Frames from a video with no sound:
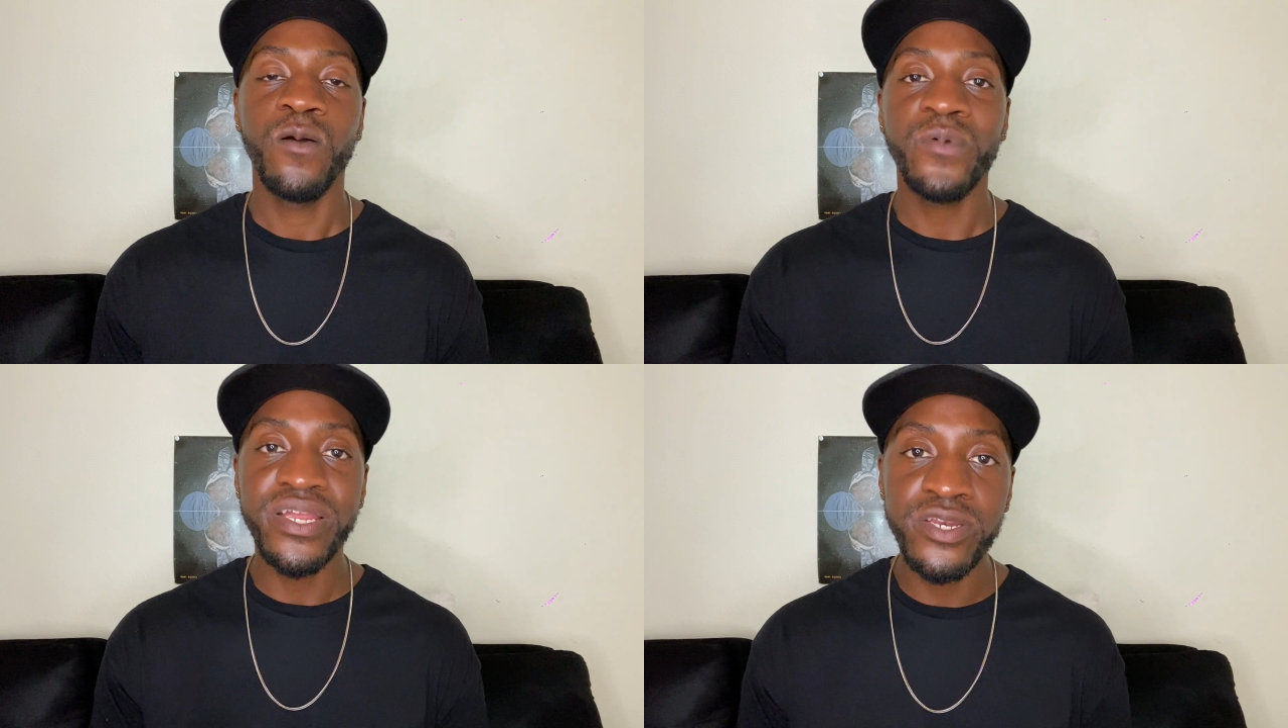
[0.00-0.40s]

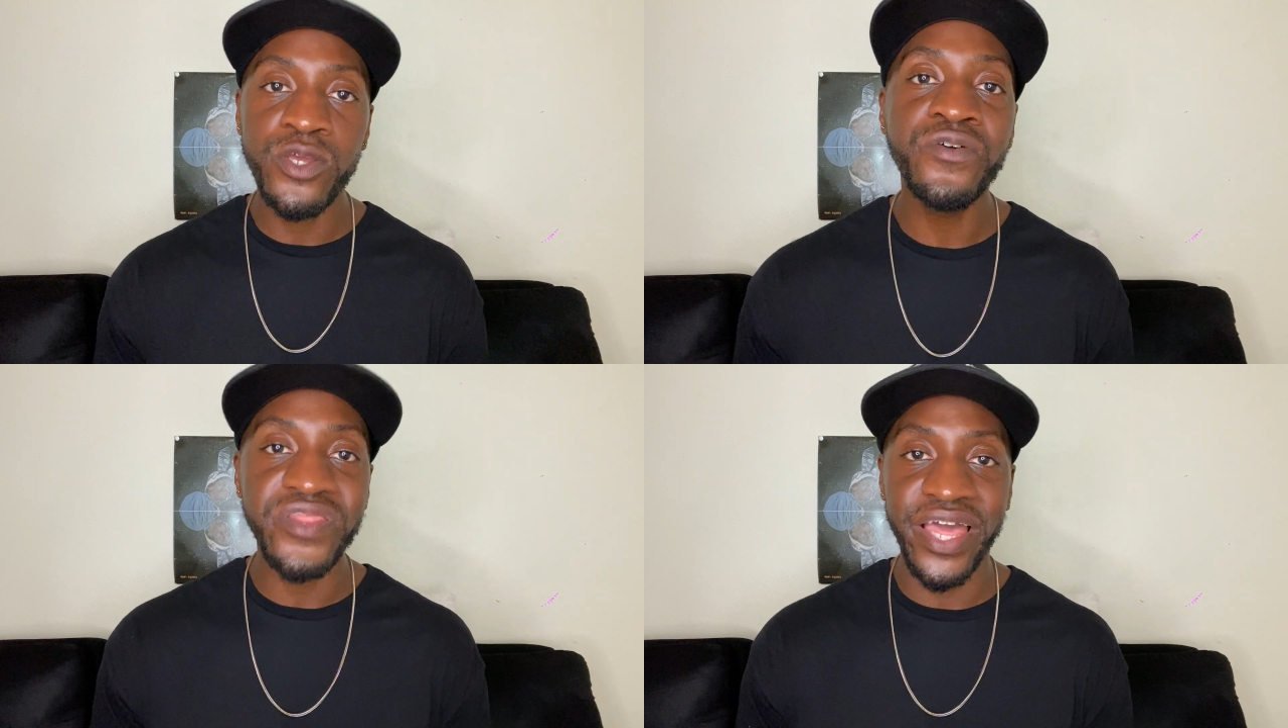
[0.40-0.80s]
we
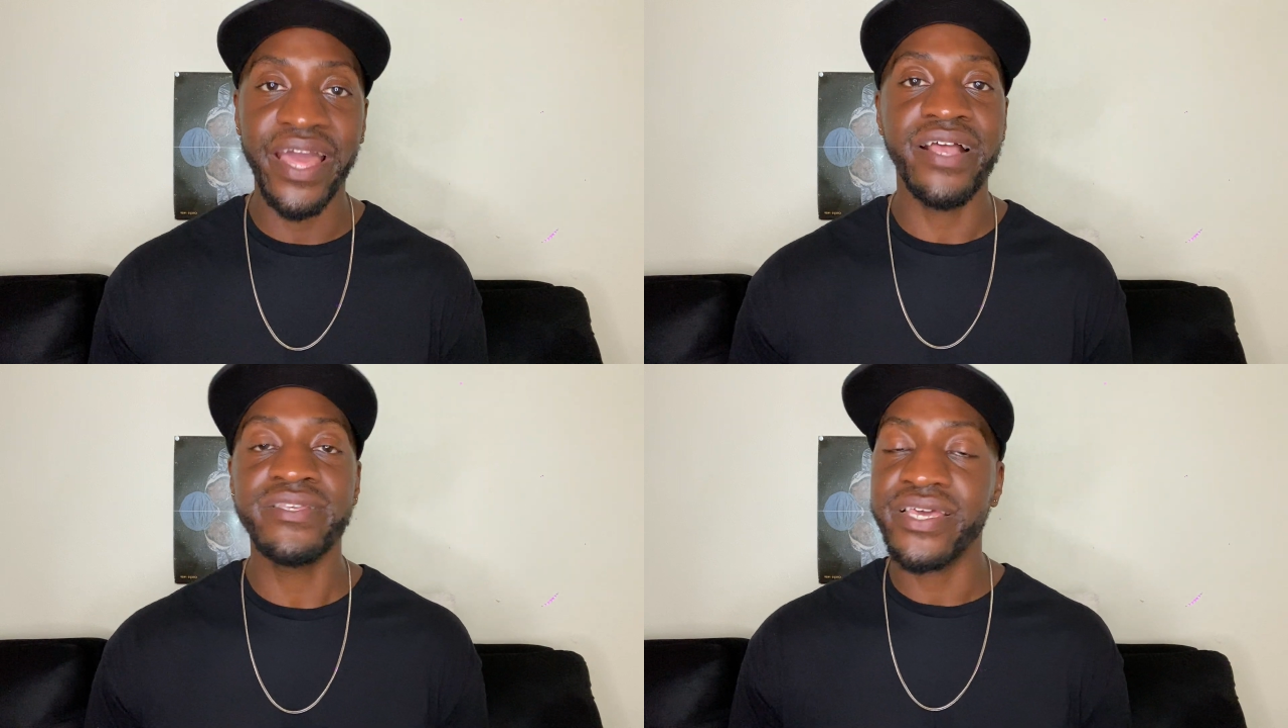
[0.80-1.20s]
do
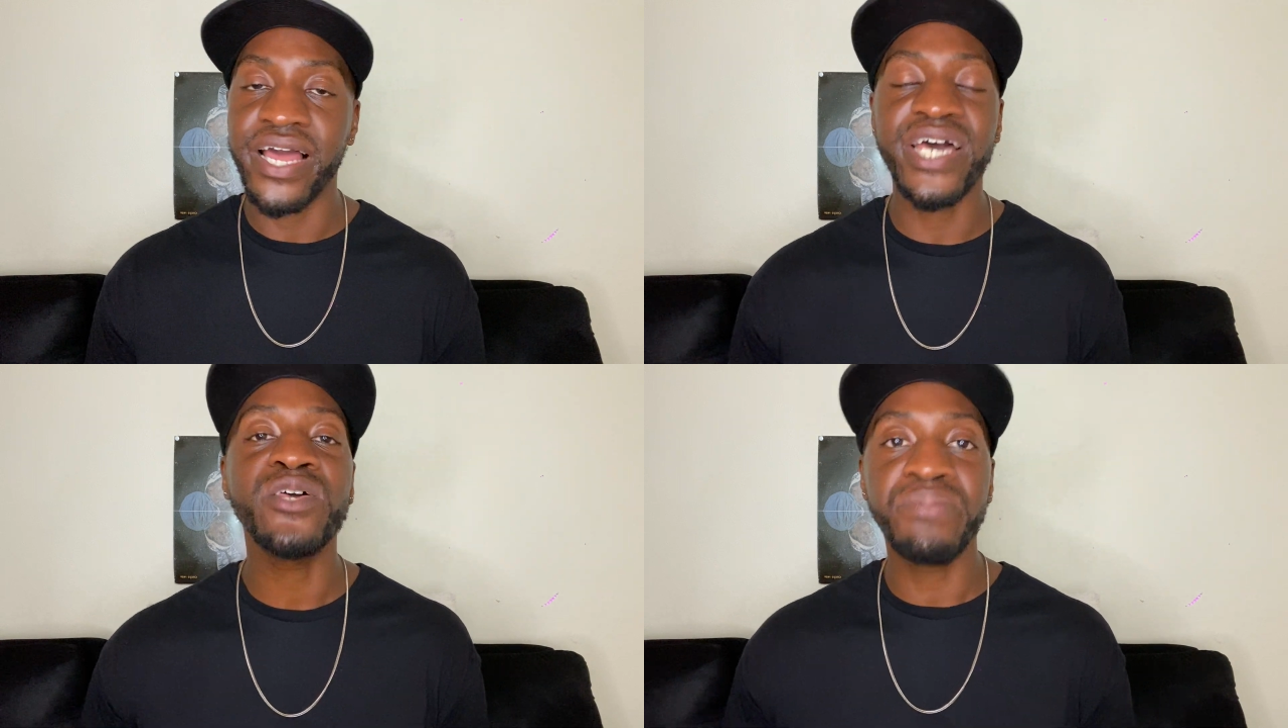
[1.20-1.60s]
things
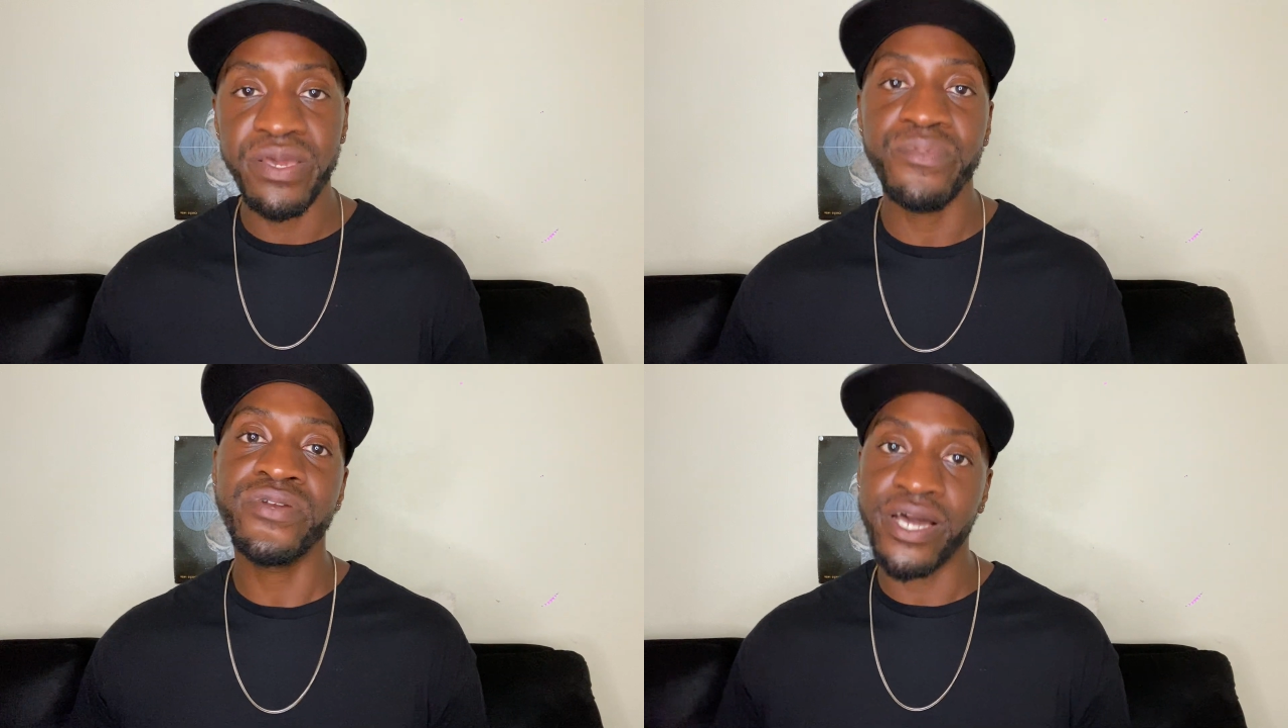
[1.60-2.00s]
that other
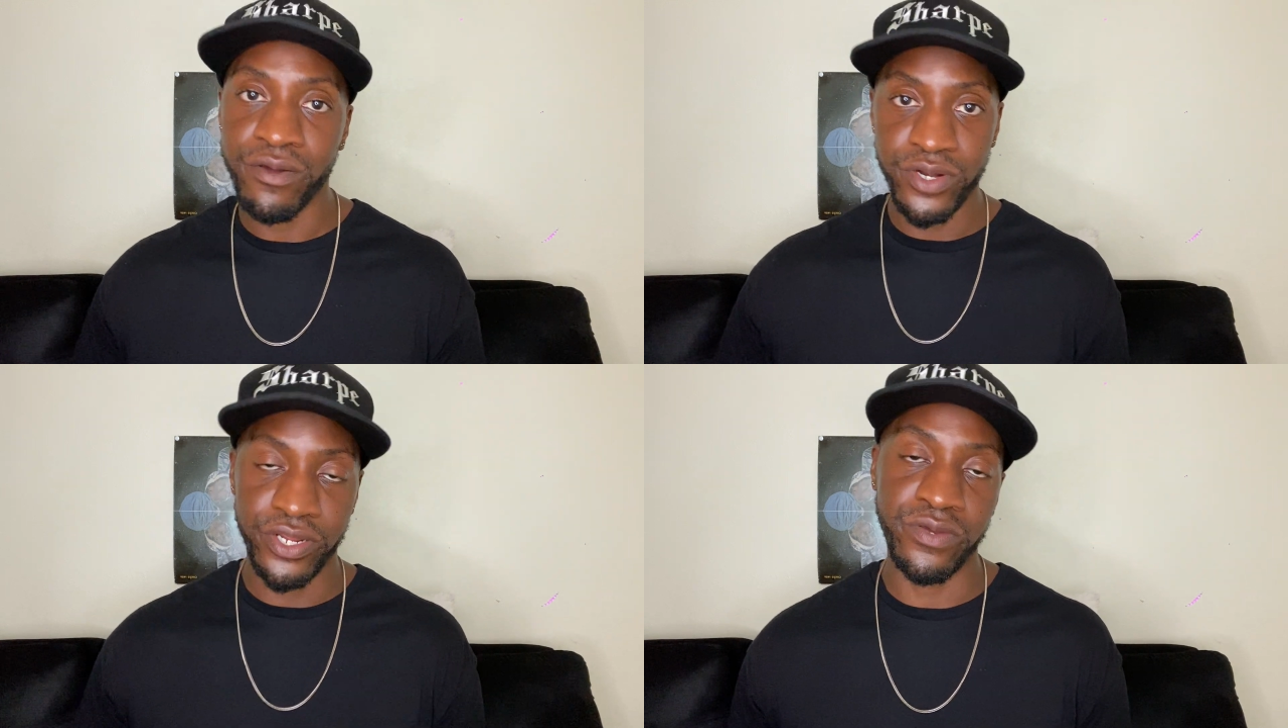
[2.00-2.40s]
people
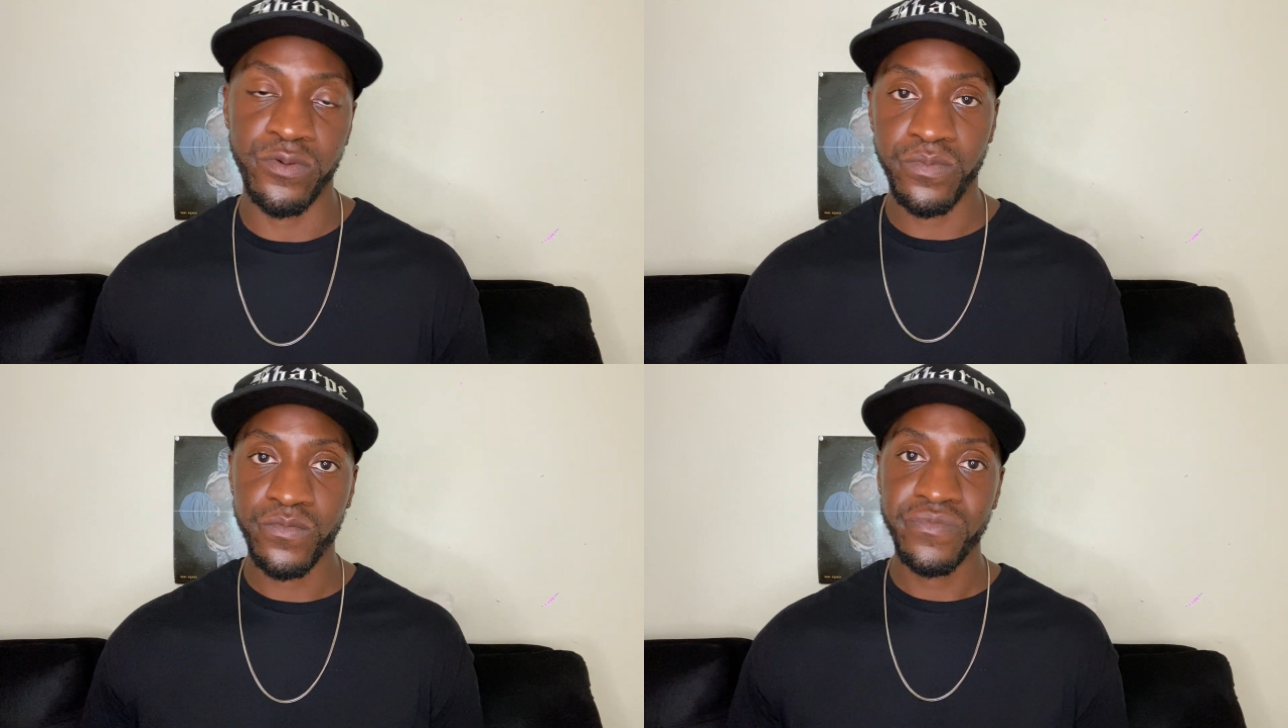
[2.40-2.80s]
don't do.